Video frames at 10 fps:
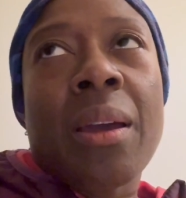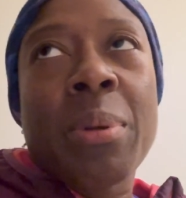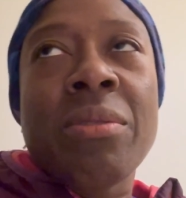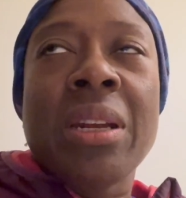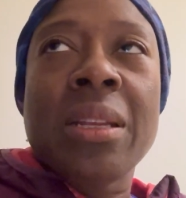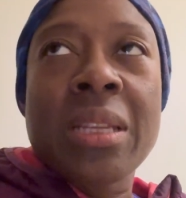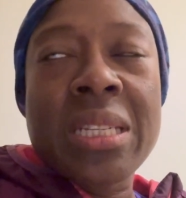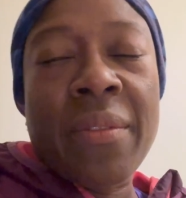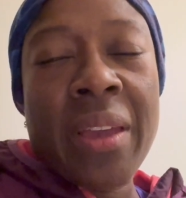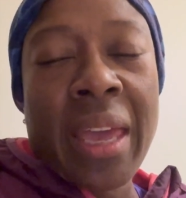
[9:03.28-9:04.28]
I've been running the
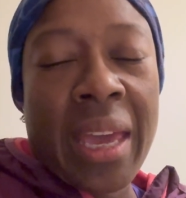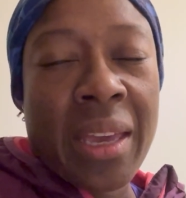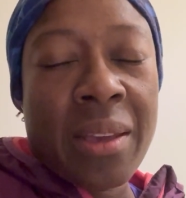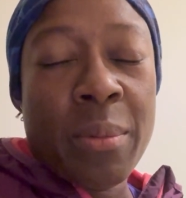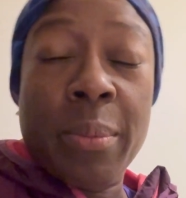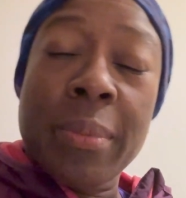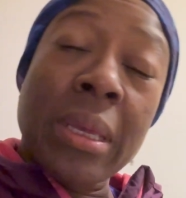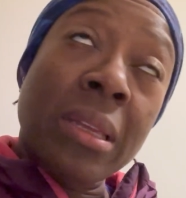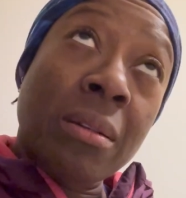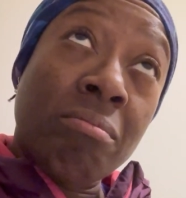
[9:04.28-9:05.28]
7K
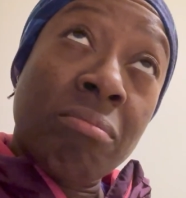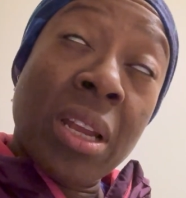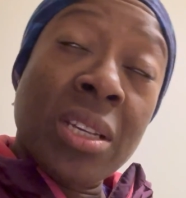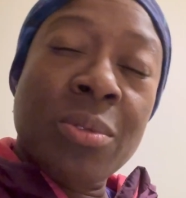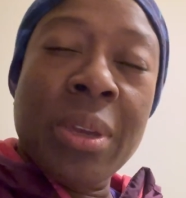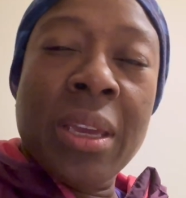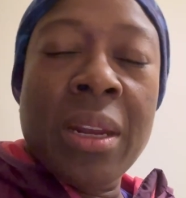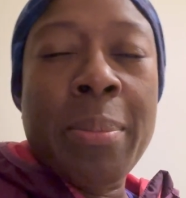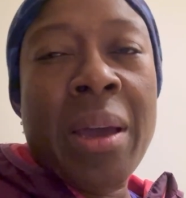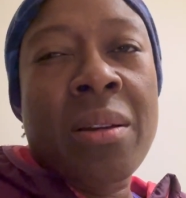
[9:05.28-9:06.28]
in last week in
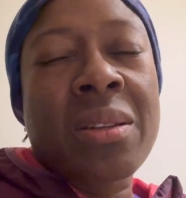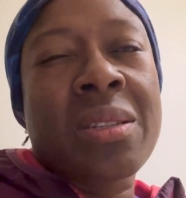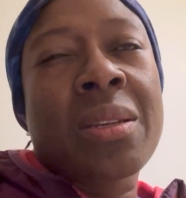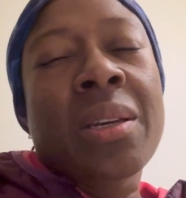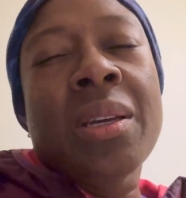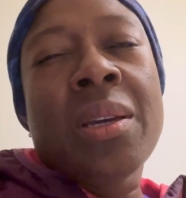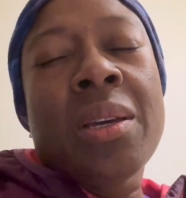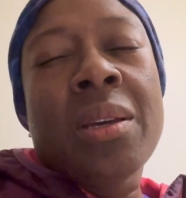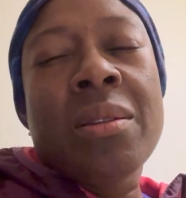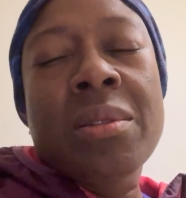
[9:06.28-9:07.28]
about
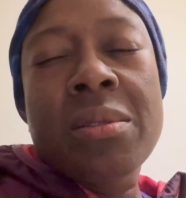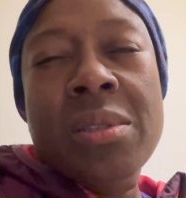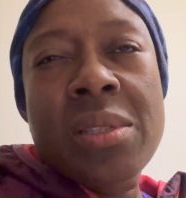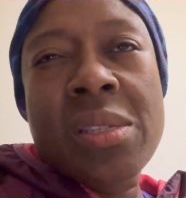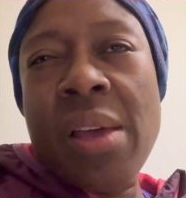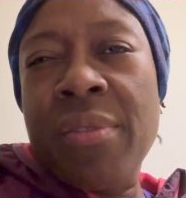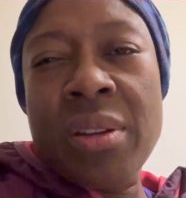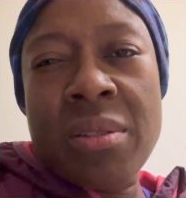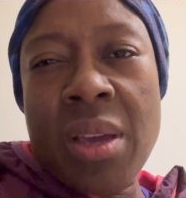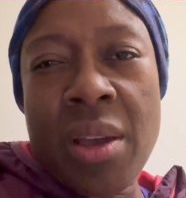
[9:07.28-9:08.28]

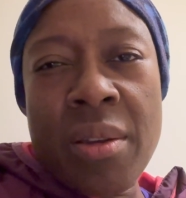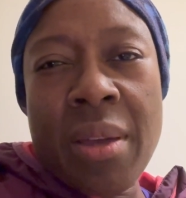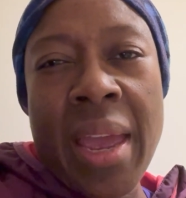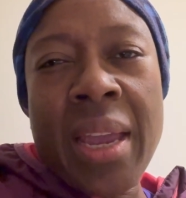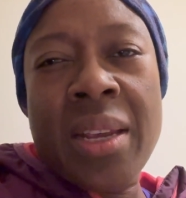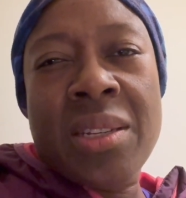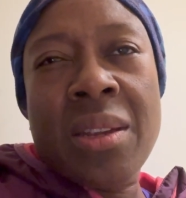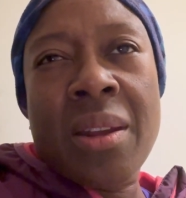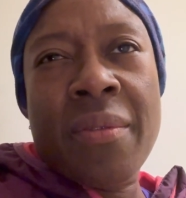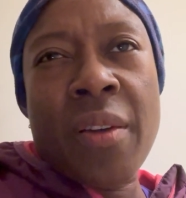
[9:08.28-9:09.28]
7.08
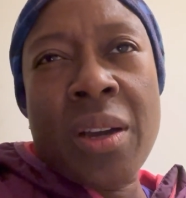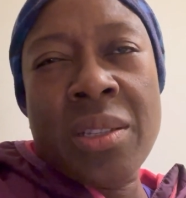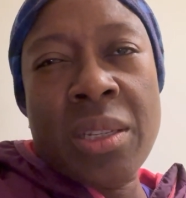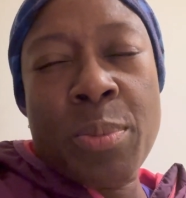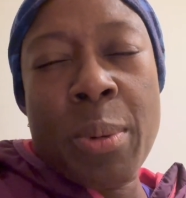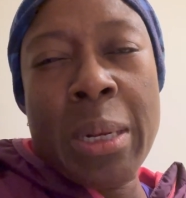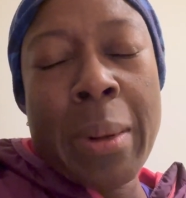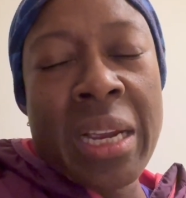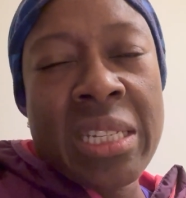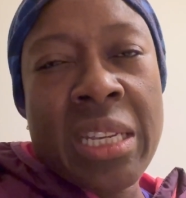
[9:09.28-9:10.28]
and fast is probably
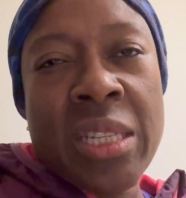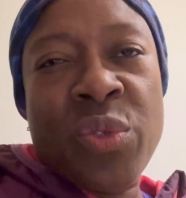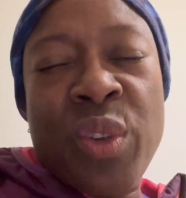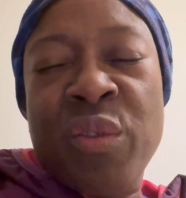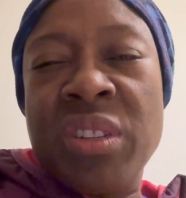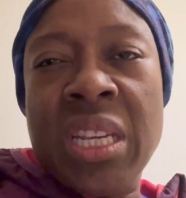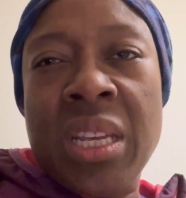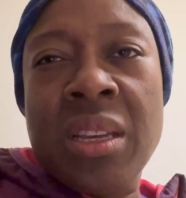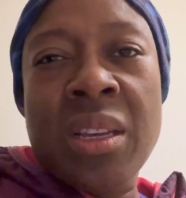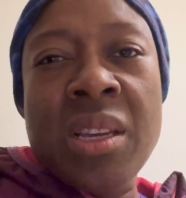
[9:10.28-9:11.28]
like
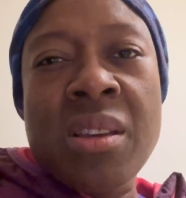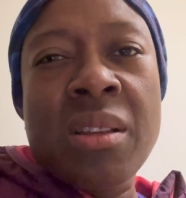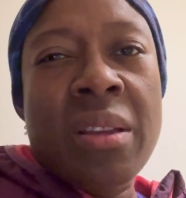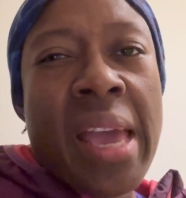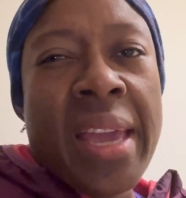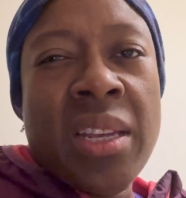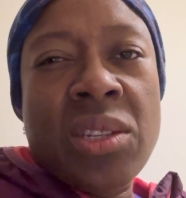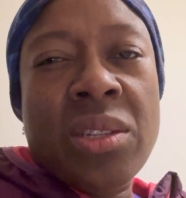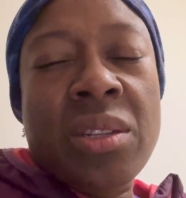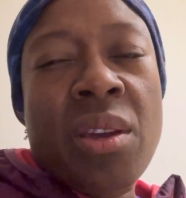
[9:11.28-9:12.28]
6.58.
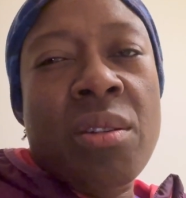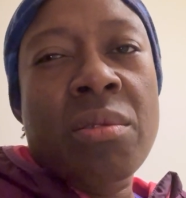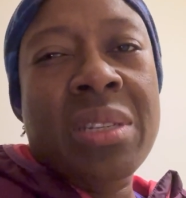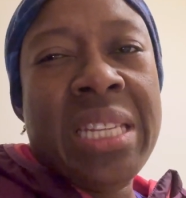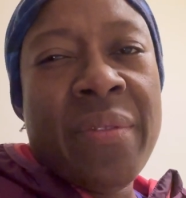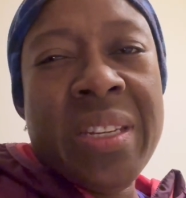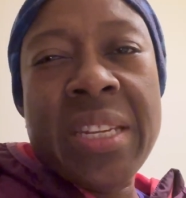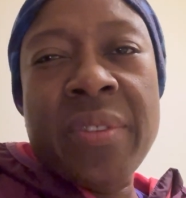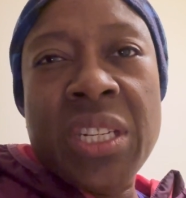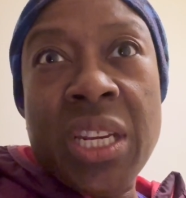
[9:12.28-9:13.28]
So
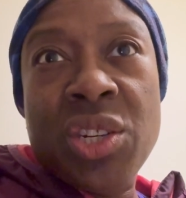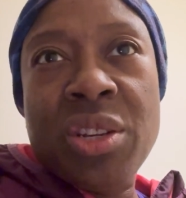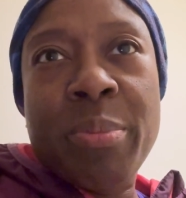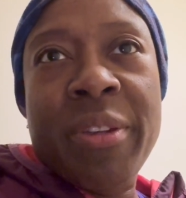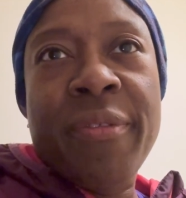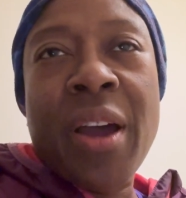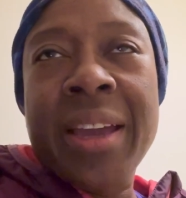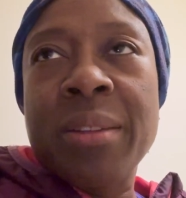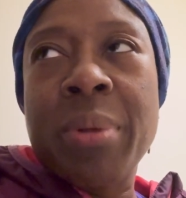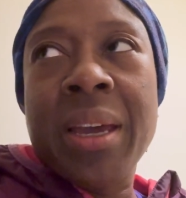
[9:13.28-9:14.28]
7.17 should be
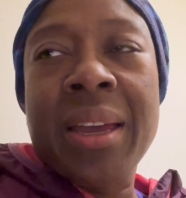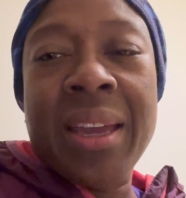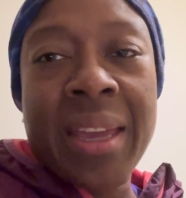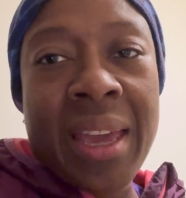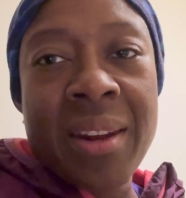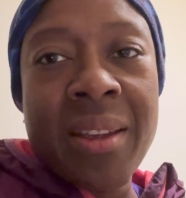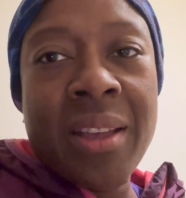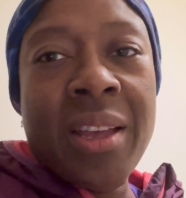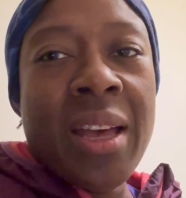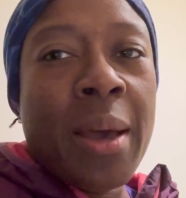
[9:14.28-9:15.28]
fine. But again,
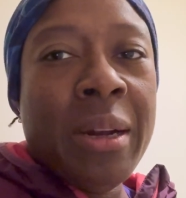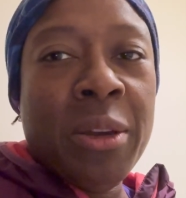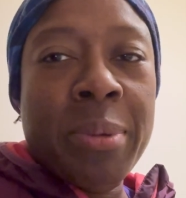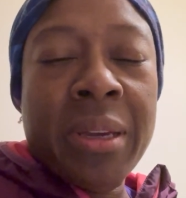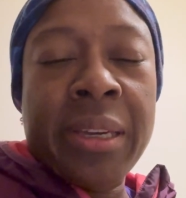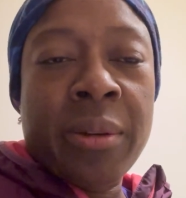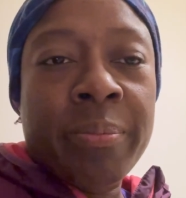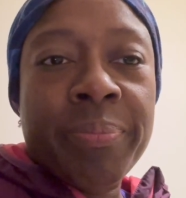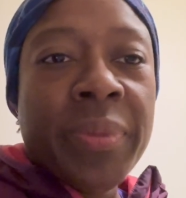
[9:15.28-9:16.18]
I'm a little bit ill